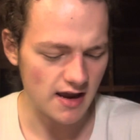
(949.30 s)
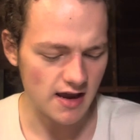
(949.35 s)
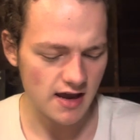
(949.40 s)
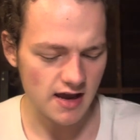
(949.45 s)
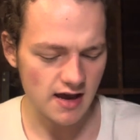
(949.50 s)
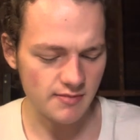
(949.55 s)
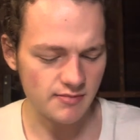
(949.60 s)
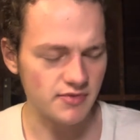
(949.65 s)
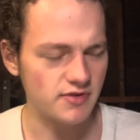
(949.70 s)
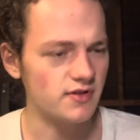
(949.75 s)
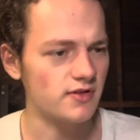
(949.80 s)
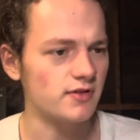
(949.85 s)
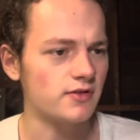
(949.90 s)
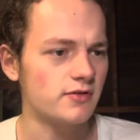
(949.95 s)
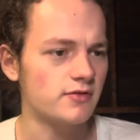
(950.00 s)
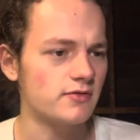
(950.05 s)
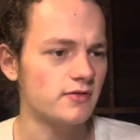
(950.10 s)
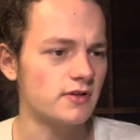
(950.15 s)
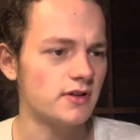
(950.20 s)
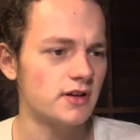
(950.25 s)

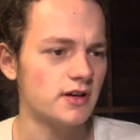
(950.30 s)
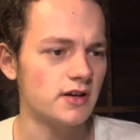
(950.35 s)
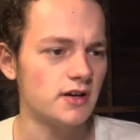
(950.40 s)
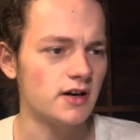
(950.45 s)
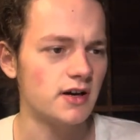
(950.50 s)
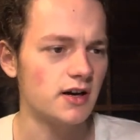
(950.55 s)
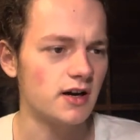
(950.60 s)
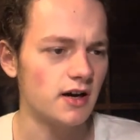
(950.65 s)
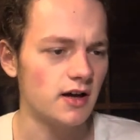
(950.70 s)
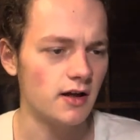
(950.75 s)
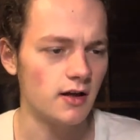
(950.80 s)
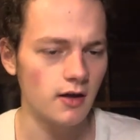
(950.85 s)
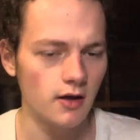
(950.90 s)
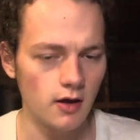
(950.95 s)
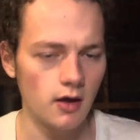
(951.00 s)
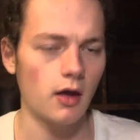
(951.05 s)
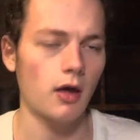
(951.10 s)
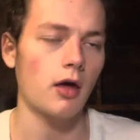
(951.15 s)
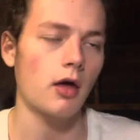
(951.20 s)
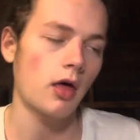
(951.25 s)
absolutely
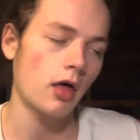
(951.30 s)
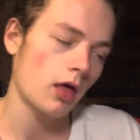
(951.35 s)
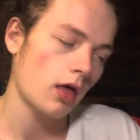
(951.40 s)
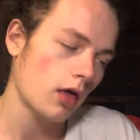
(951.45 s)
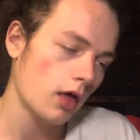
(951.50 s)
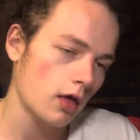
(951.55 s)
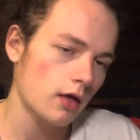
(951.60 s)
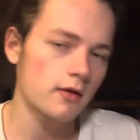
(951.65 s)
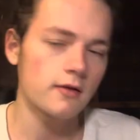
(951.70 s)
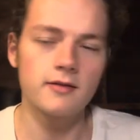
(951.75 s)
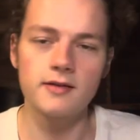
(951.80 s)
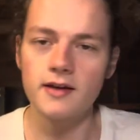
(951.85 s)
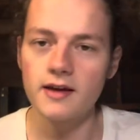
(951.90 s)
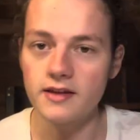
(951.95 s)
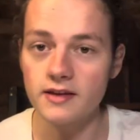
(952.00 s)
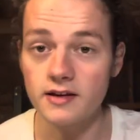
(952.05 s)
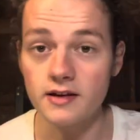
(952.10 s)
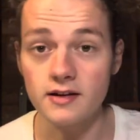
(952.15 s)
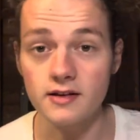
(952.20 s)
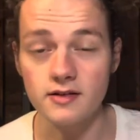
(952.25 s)

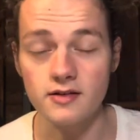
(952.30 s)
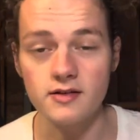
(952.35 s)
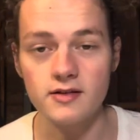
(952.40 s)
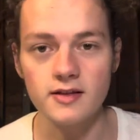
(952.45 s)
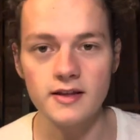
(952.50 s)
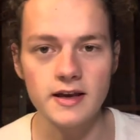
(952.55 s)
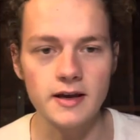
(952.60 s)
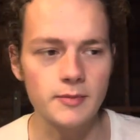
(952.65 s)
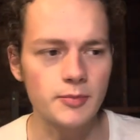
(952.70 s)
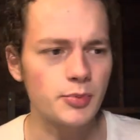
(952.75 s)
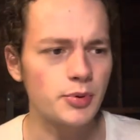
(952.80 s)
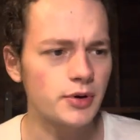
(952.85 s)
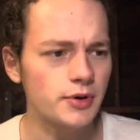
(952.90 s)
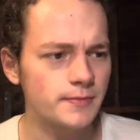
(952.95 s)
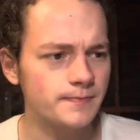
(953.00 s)
send you to sleep.